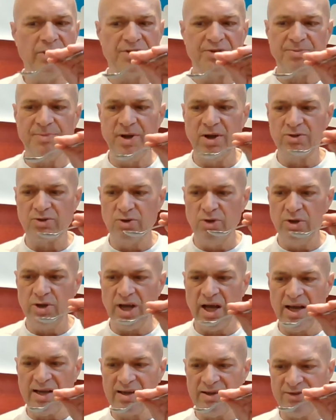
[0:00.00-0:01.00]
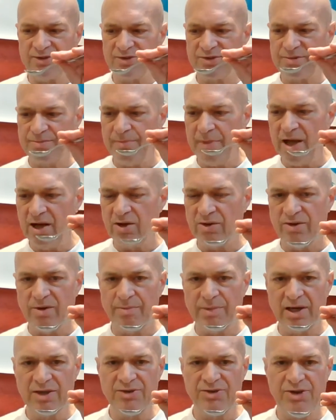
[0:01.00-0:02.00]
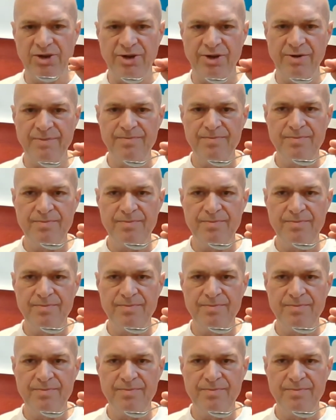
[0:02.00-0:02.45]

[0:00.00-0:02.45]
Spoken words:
it smells good. I can smell the mustard.